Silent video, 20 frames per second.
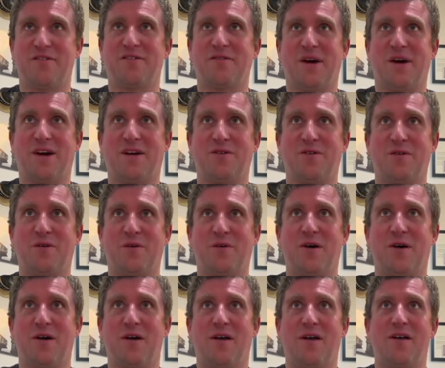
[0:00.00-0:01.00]
So I could do
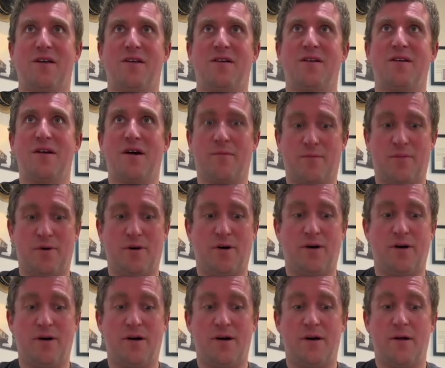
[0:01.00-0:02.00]

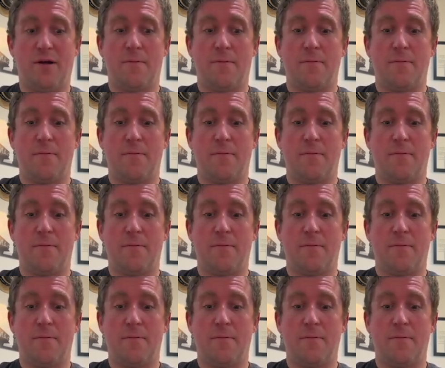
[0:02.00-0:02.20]
number